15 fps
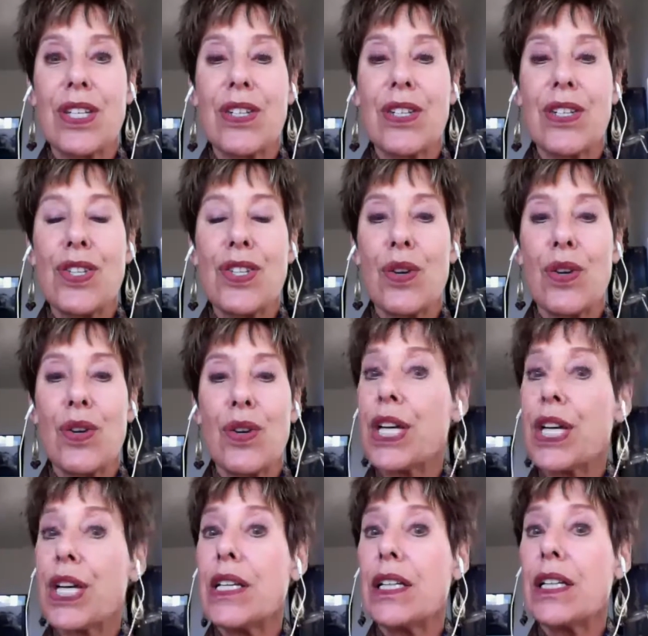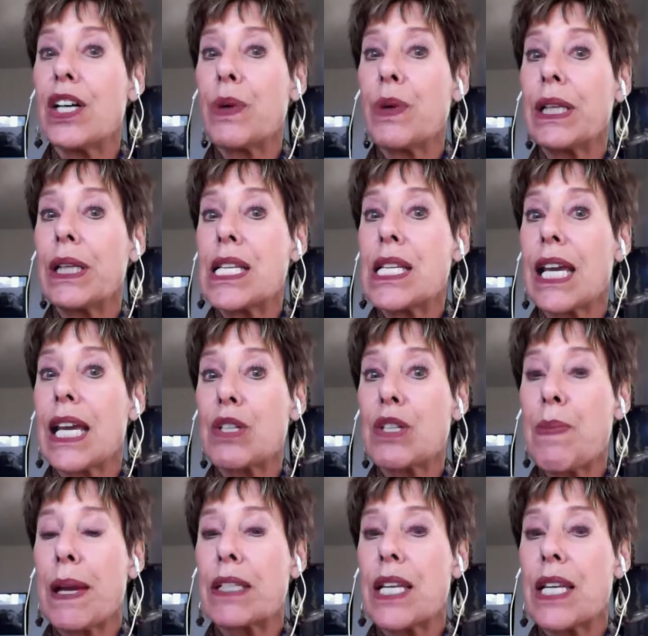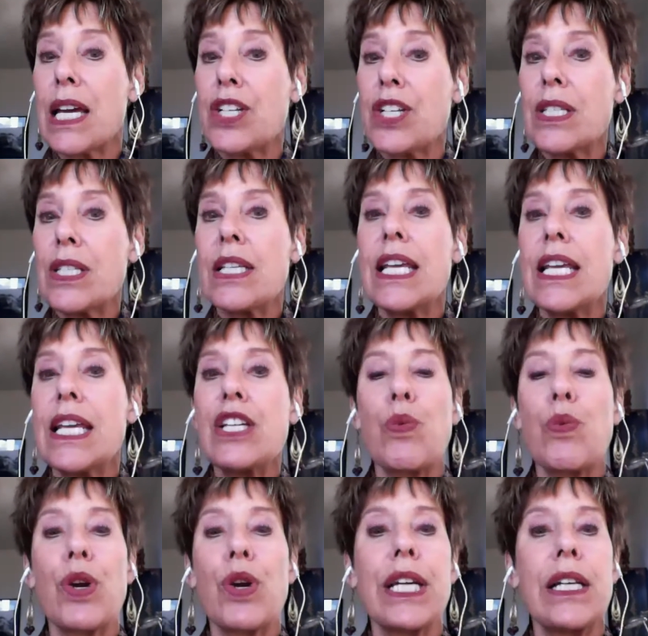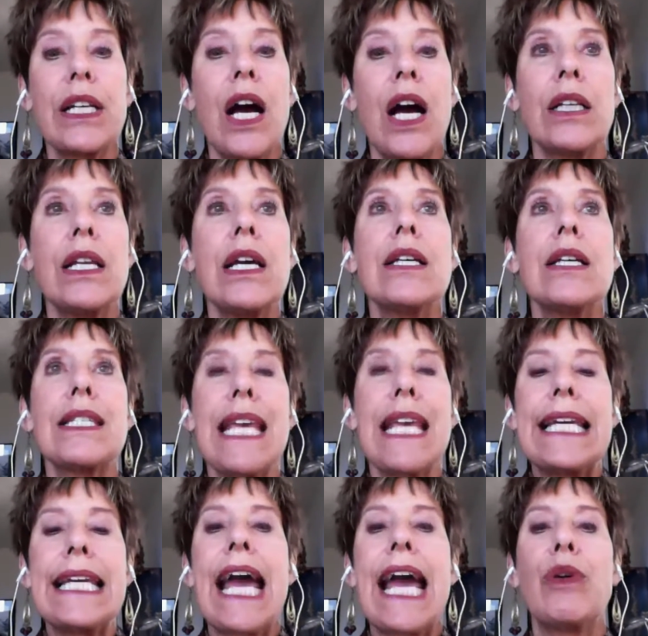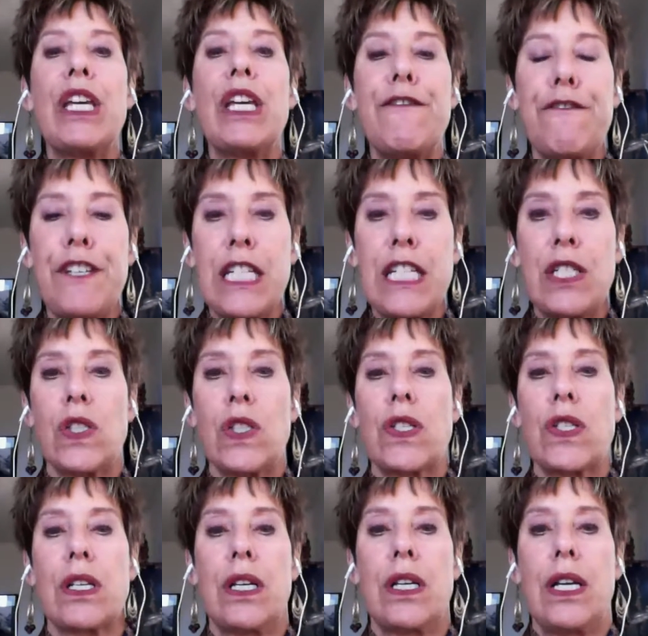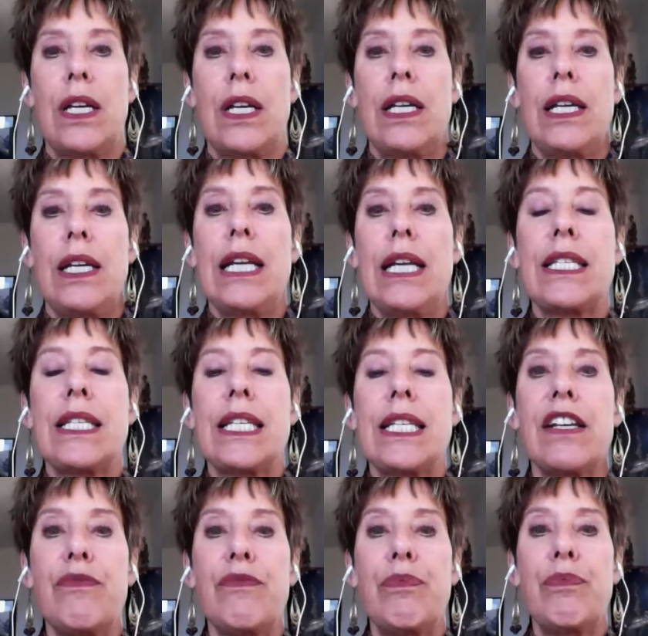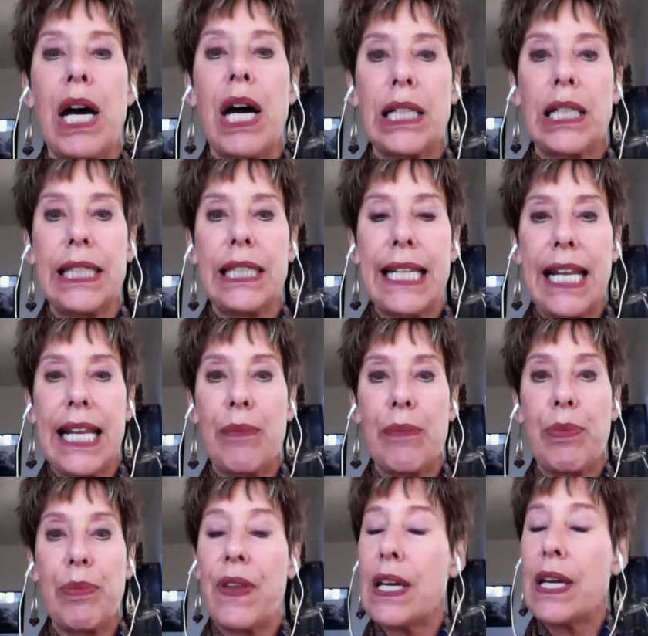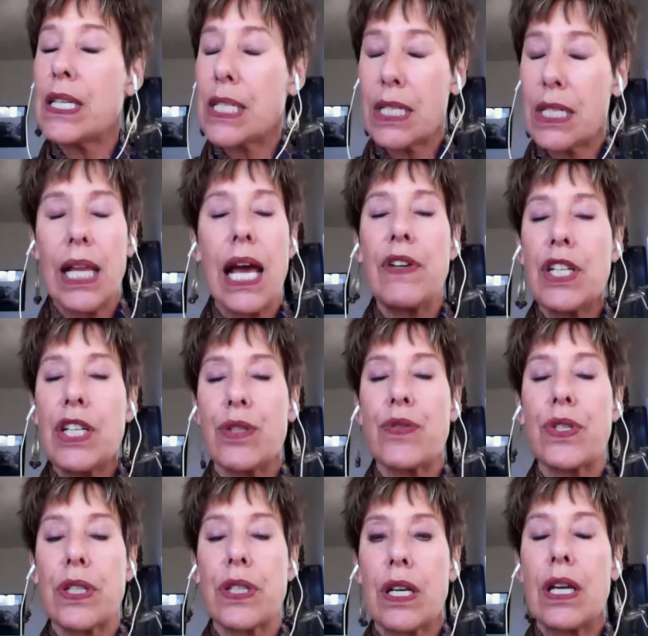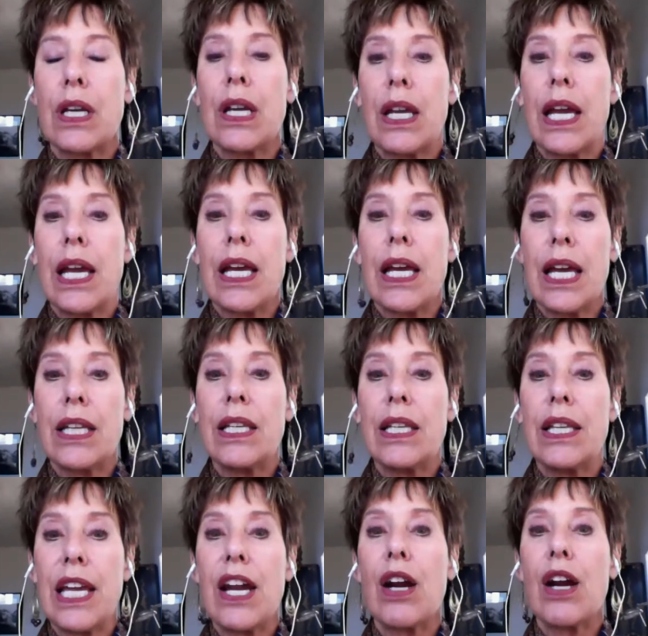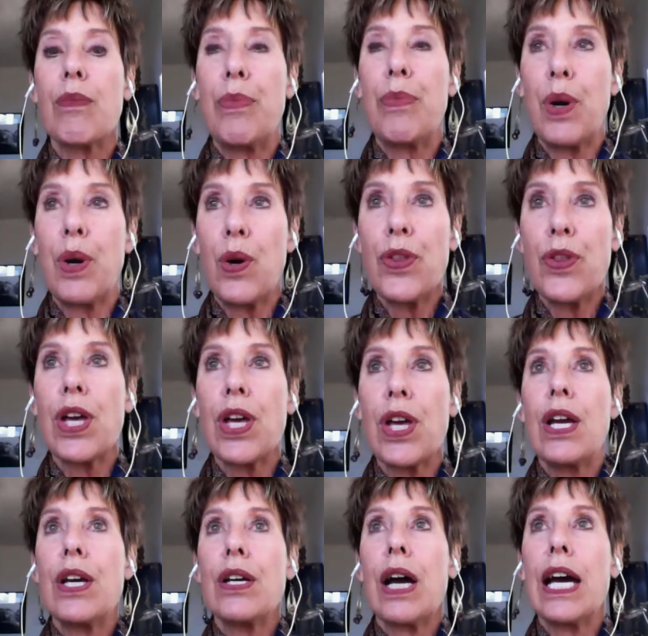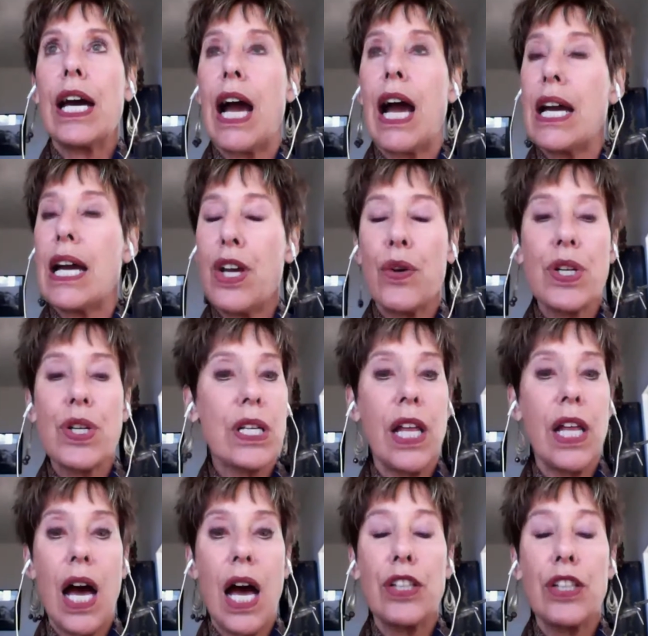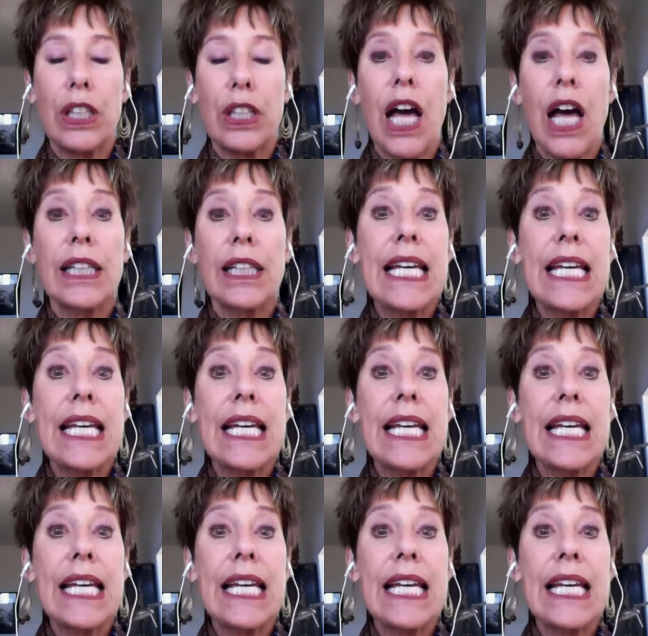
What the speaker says: And so she's working on unrealistic expectations, and he's working on saying how he feels instead of bottling it up. And they still have issues. And they are both, I notice a lot